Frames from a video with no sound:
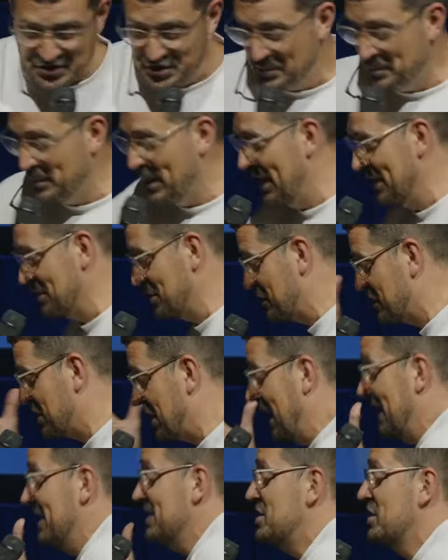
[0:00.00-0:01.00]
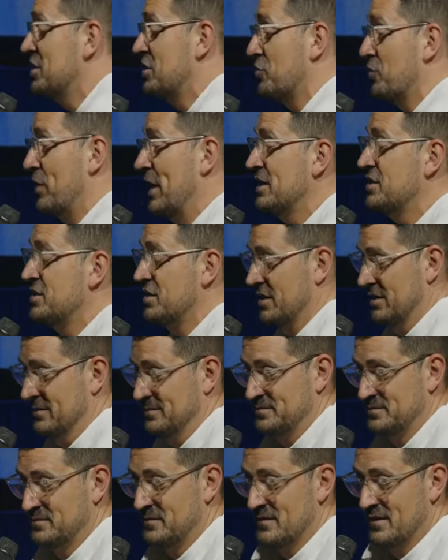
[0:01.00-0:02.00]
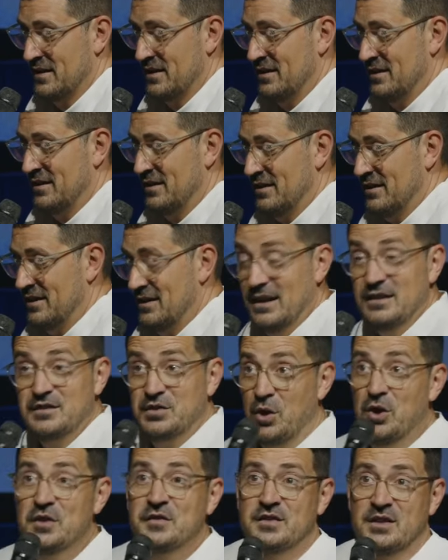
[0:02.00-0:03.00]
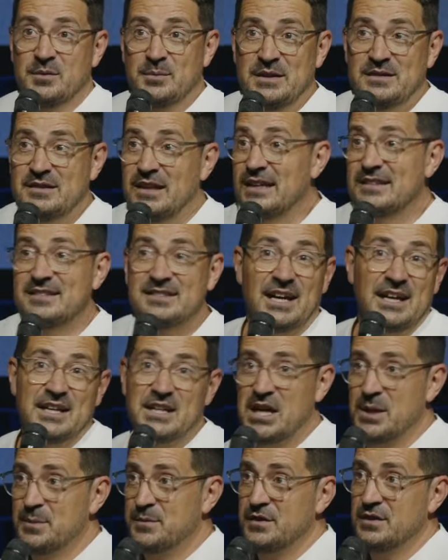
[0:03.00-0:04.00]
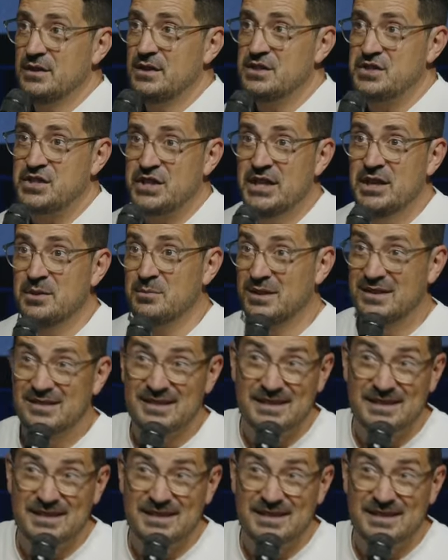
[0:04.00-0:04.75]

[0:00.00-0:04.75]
your mind. You change your direction. That's awesome. It's like signing up to the gym. It's